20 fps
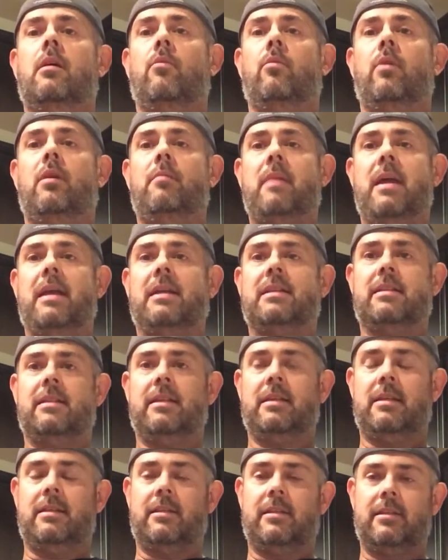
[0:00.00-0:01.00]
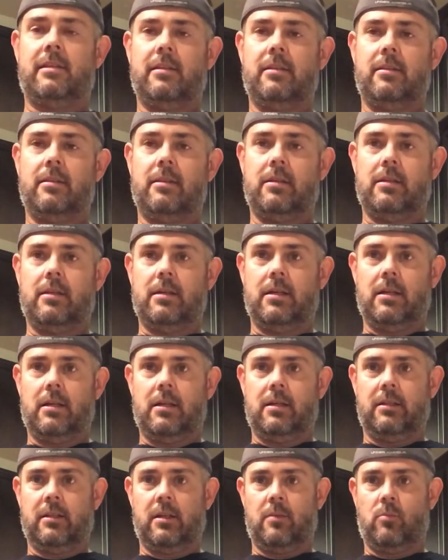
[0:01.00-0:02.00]
What makes this
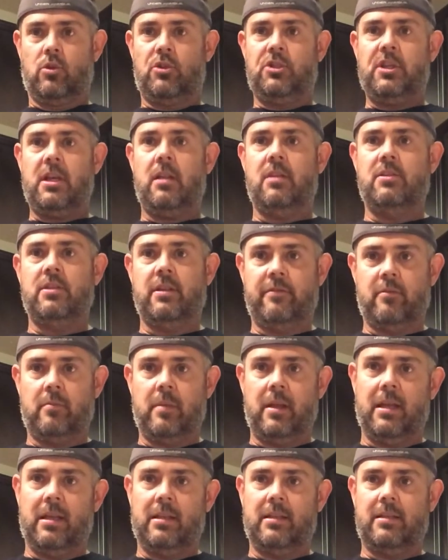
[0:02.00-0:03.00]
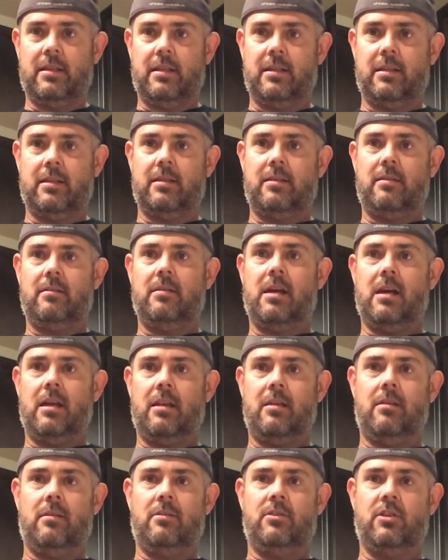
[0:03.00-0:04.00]
a little more challenging for me is
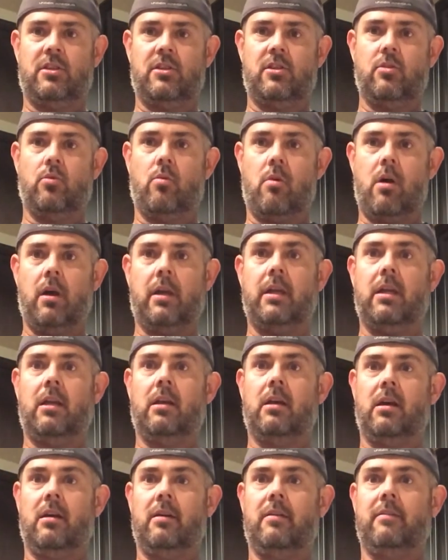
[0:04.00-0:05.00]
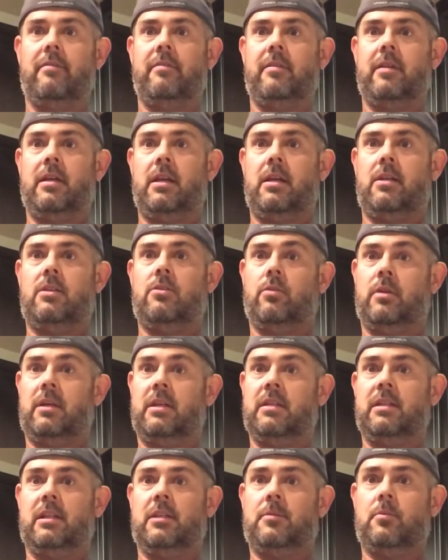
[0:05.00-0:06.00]
not just the walking of the
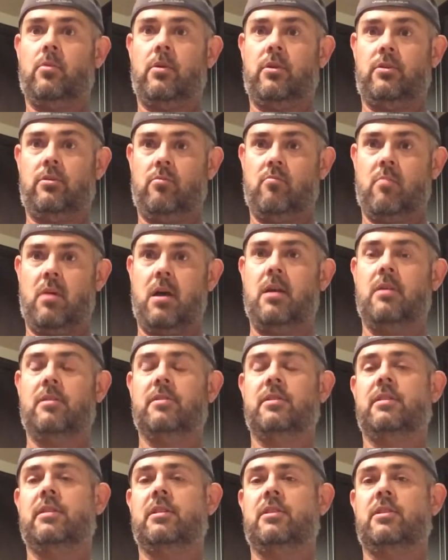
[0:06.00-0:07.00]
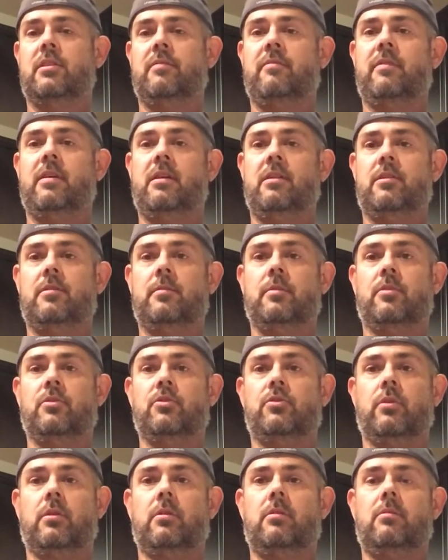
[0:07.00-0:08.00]
26.2 miles that this event is
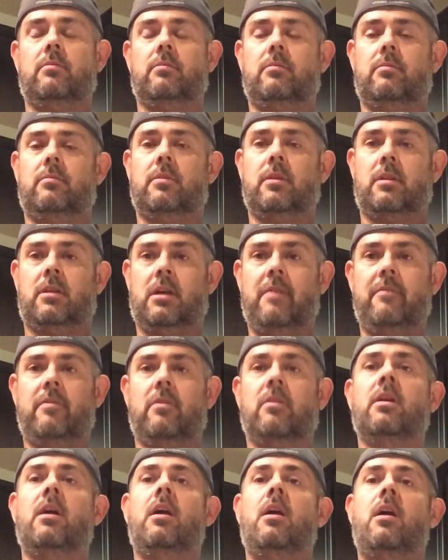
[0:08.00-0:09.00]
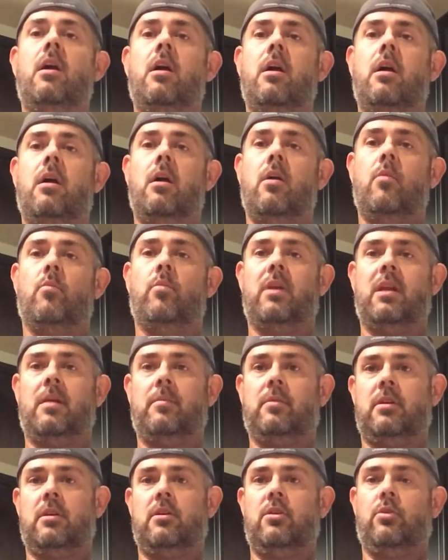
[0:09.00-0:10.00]
supposed to cover, but
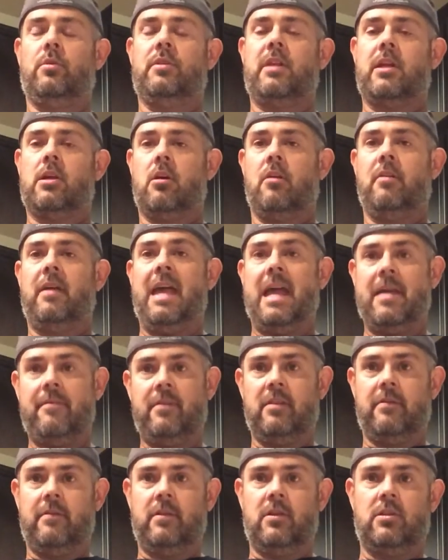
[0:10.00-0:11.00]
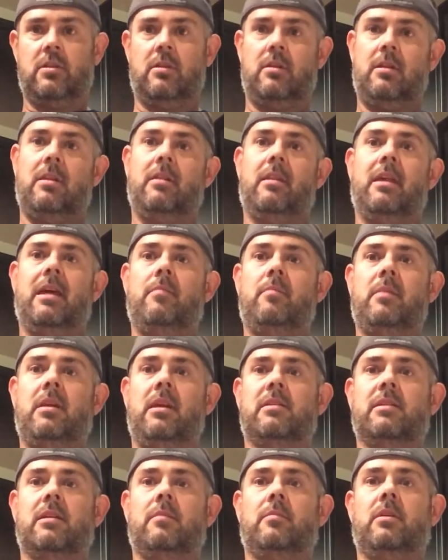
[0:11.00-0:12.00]
I'm going to do what they call the heavy division, and that
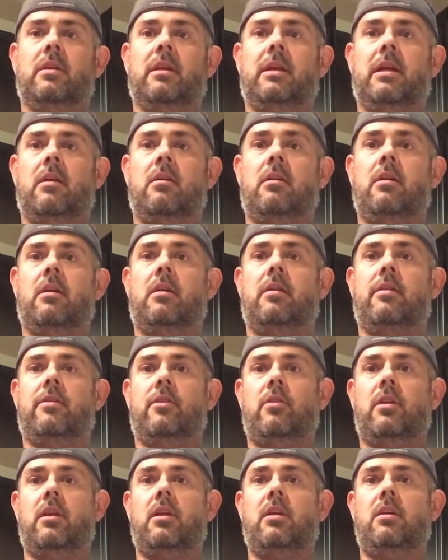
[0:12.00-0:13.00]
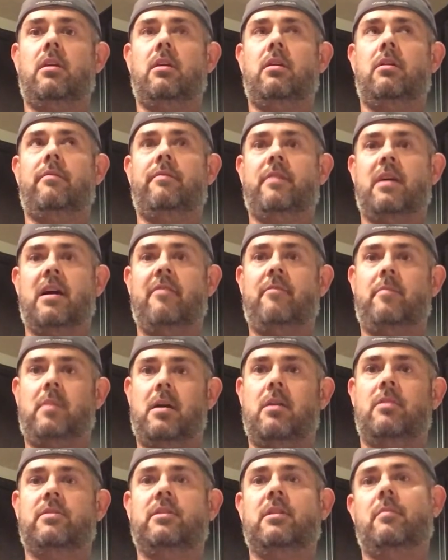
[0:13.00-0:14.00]
means I'm going to carry 35
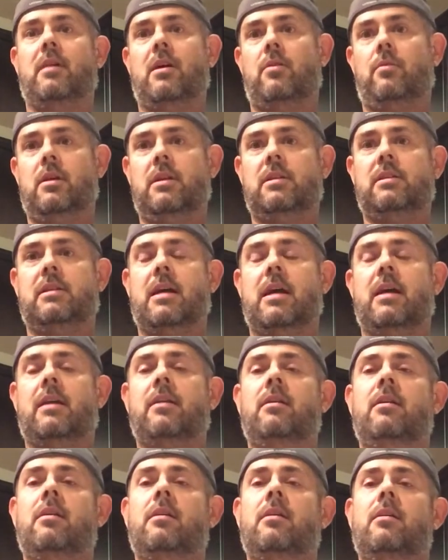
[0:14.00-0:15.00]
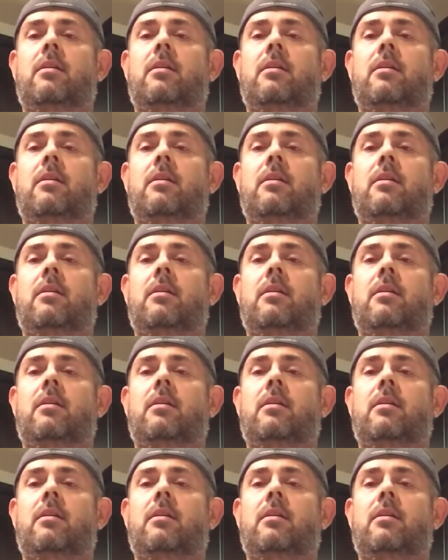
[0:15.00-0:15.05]
pounds in my rucksack